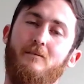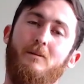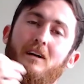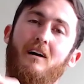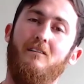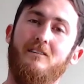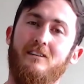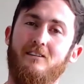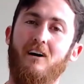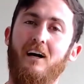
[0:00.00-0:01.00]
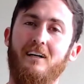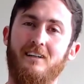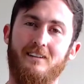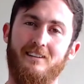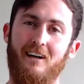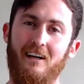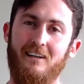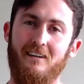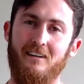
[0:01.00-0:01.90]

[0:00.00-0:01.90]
but I was dying inside.